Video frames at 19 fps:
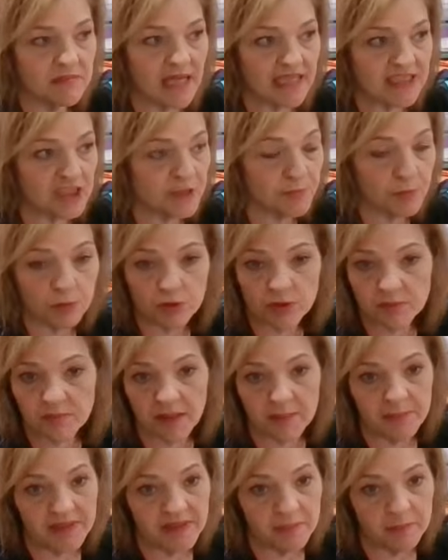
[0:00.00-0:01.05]
just pulled them
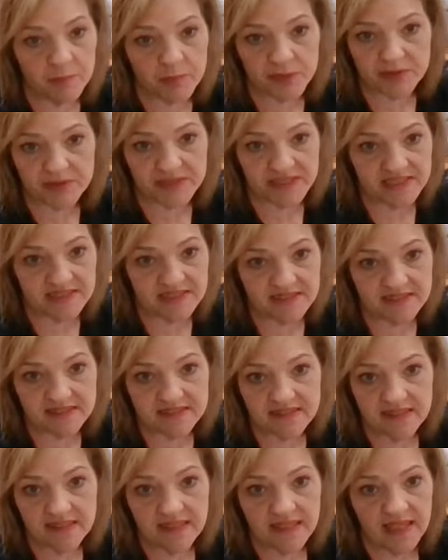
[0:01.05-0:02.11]
up in Brilliance
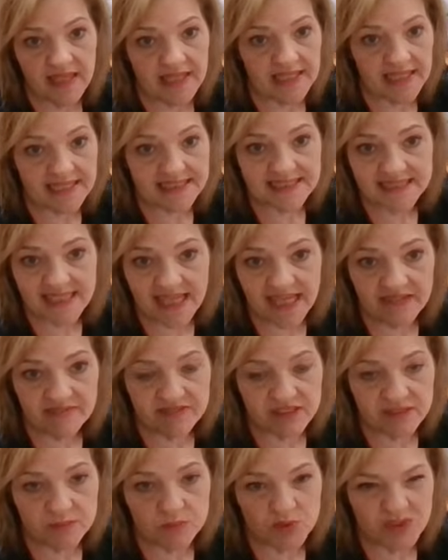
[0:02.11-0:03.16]
and I saved
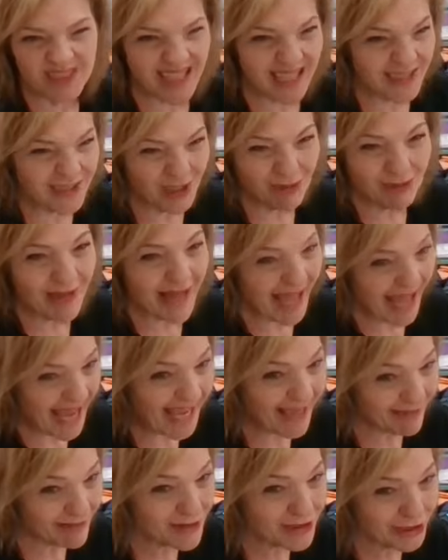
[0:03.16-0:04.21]
them, which I don't
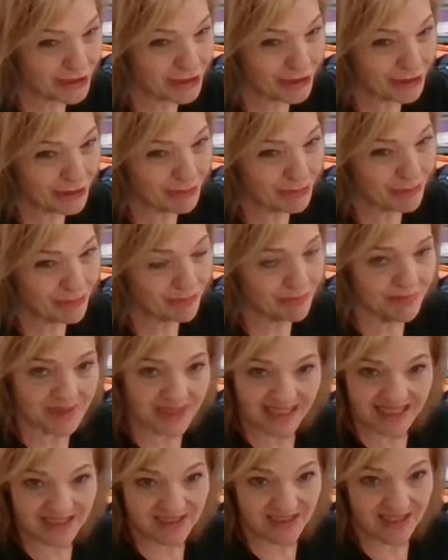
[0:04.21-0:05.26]
have to do, but
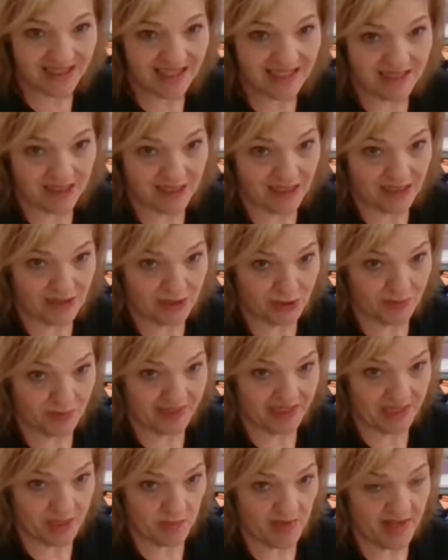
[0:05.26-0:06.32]
I do it
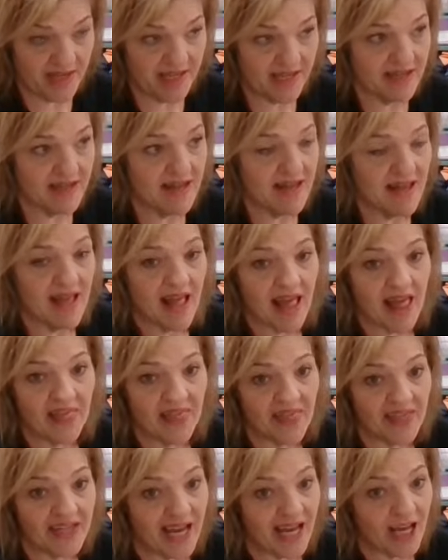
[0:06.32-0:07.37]
anyway.
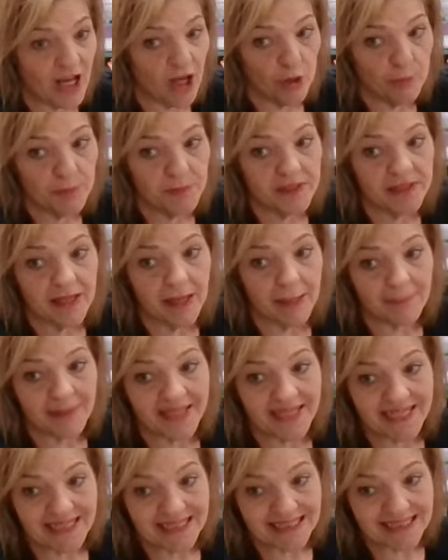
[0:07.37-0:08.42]
And then I open up
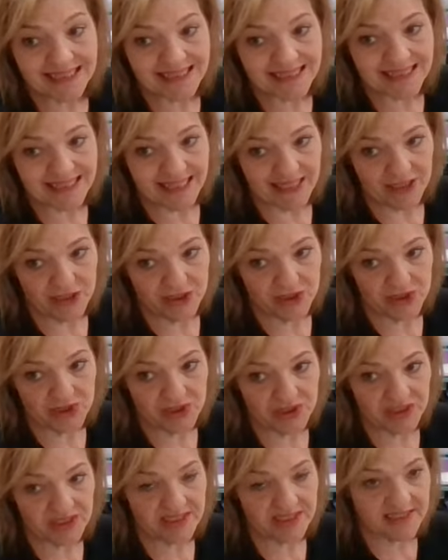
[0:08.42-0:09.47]

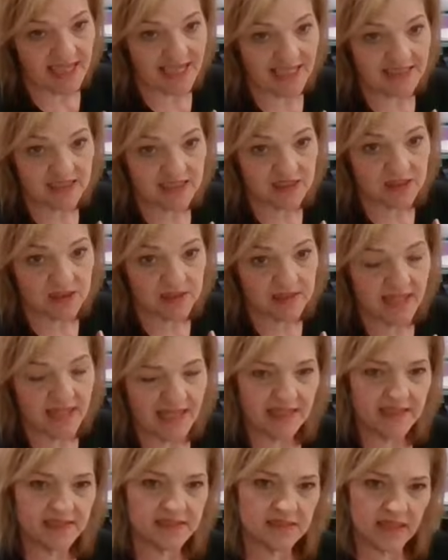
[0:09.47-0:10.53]
InStitch because
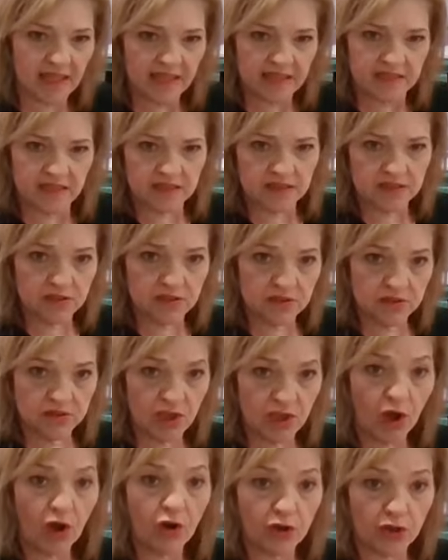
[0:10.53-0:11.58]
that is like the
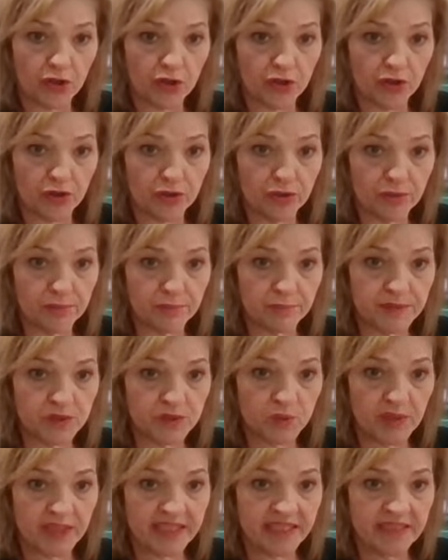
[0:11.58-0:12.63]
talker
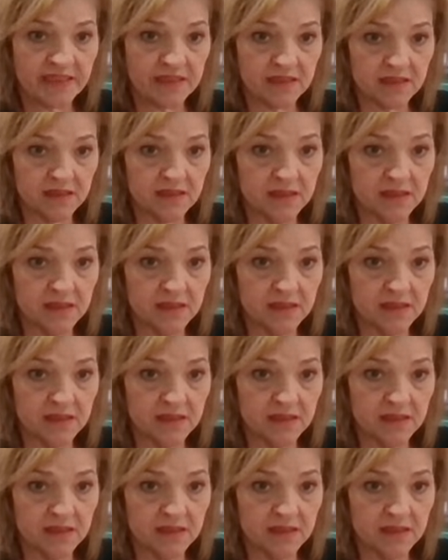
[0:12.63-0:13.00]
between